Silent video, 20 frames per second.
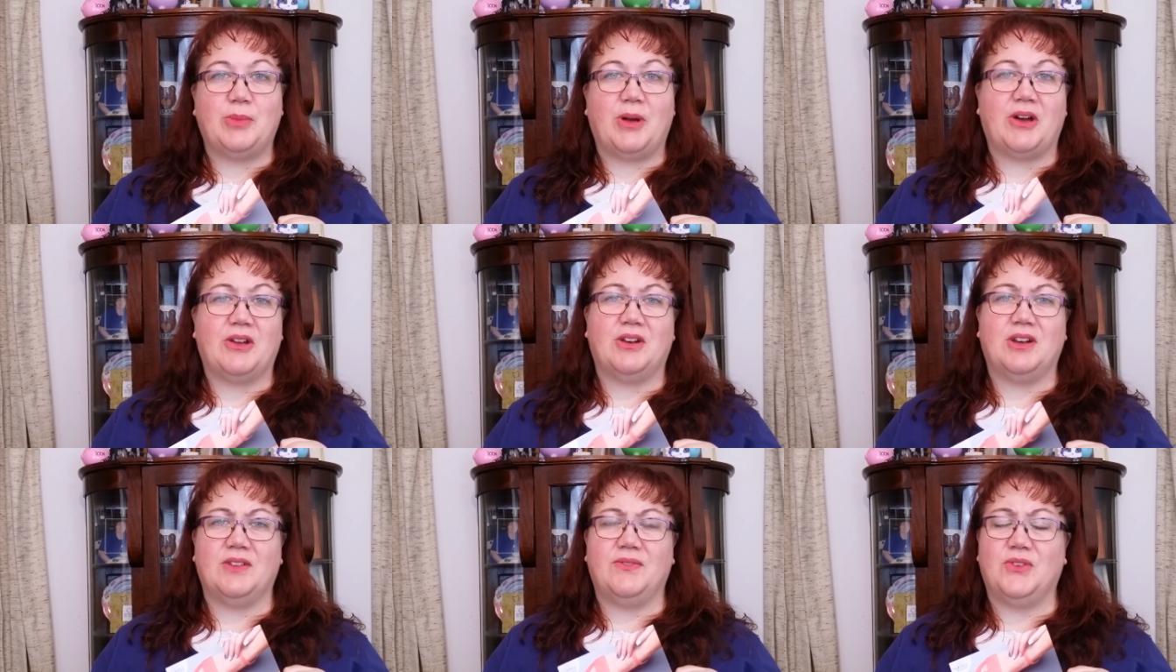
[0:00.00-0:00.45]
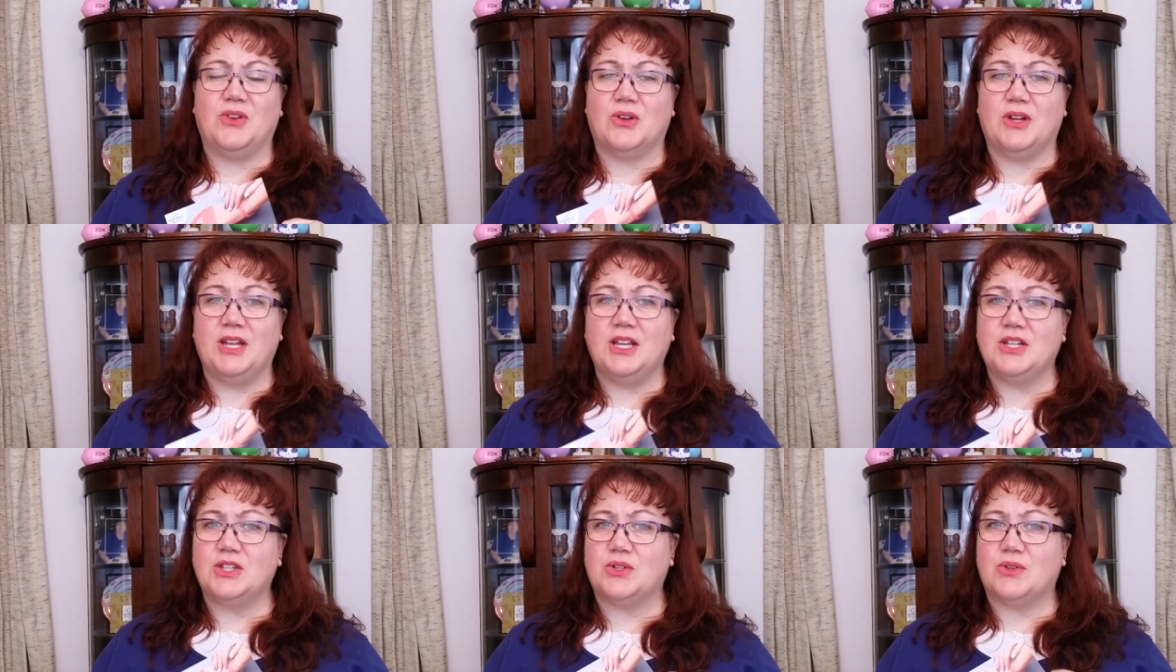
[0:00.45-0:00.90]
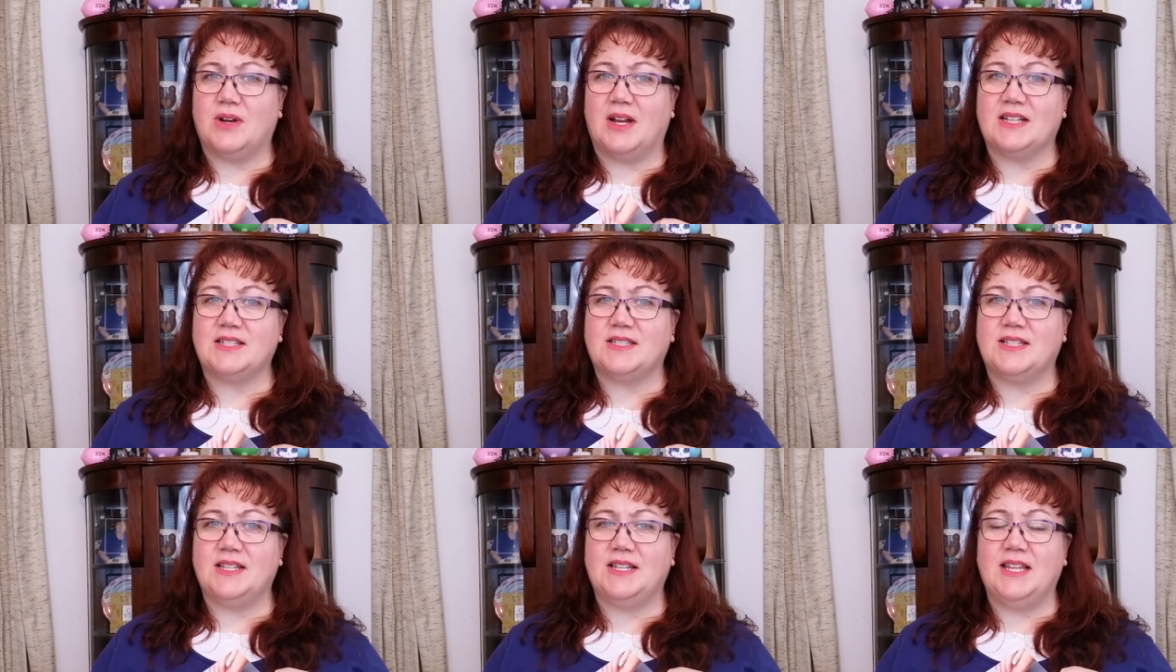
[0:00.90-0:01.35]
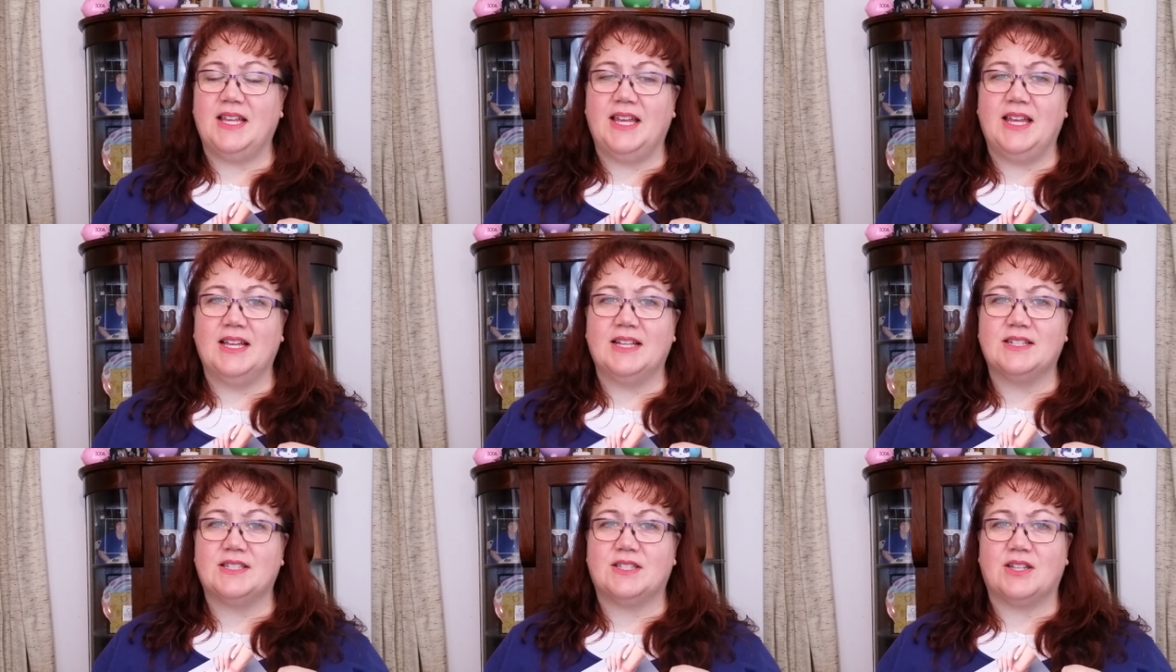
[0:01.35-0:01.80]
about it if you're interested
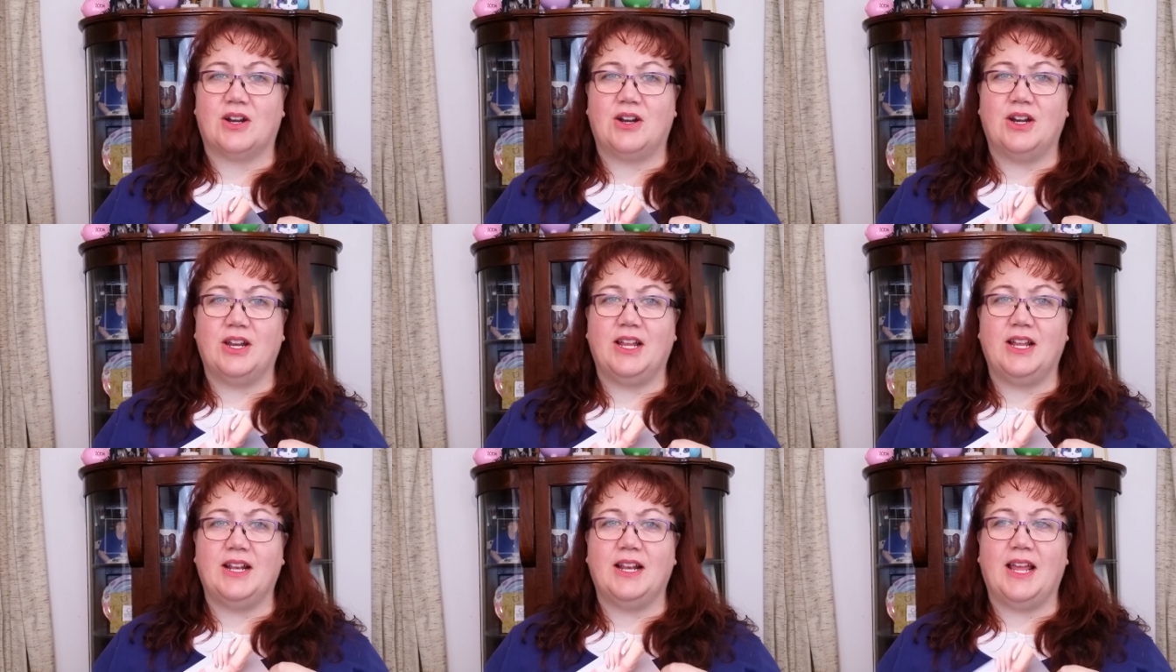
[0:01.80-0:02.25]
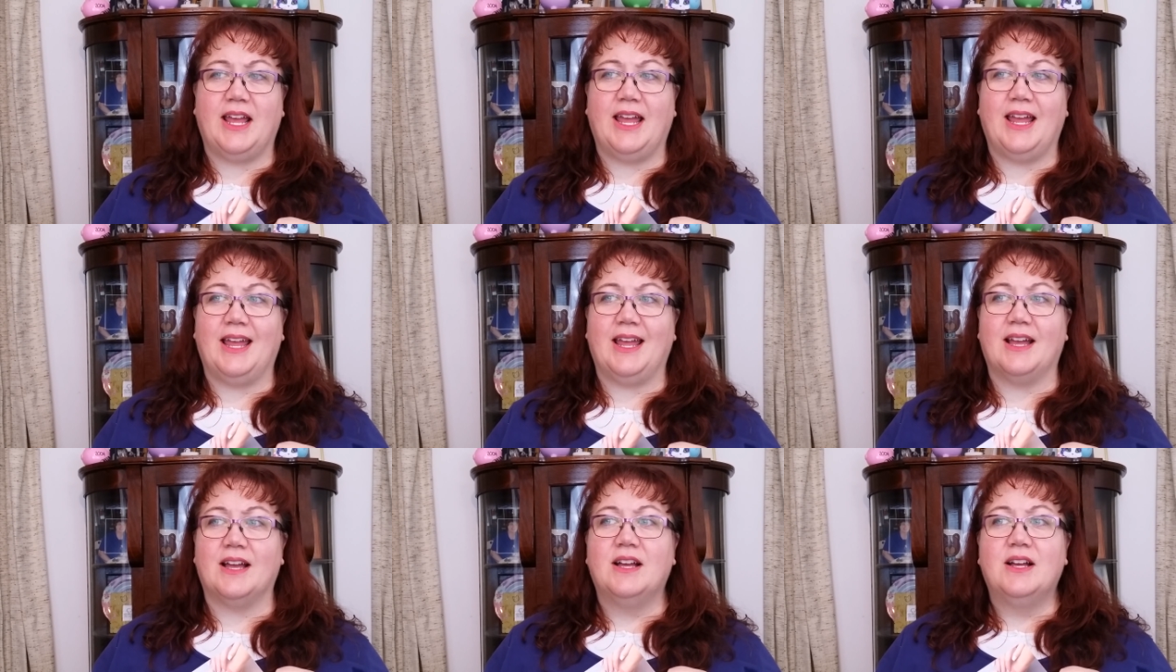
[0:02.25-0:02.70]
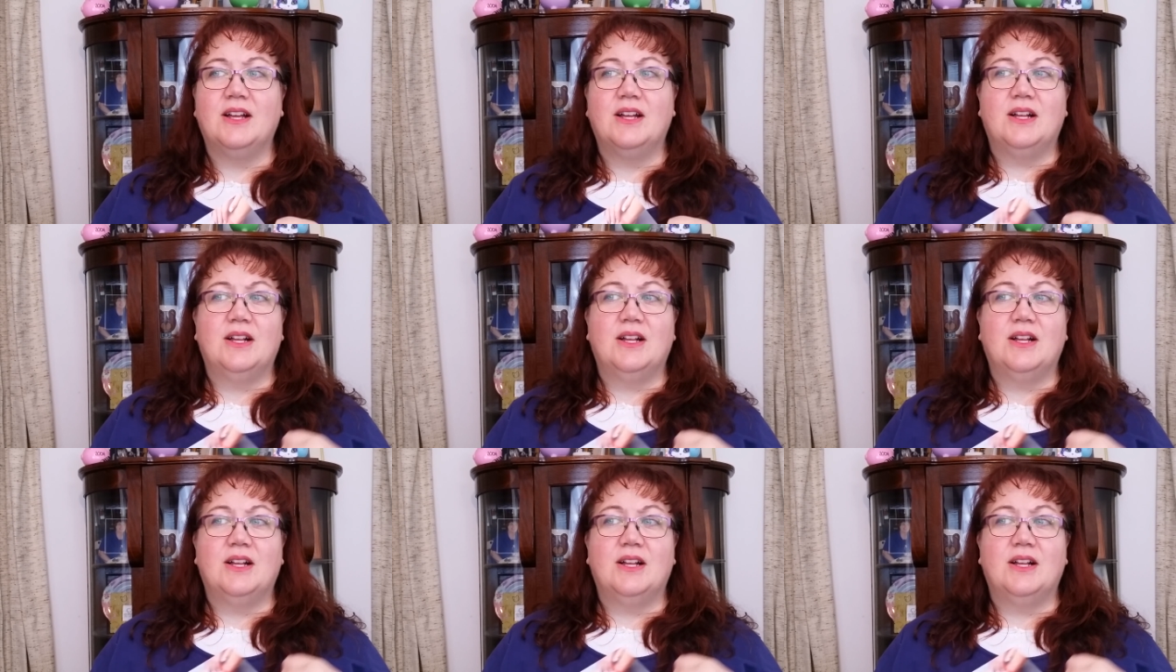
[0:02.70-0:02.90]
in starting a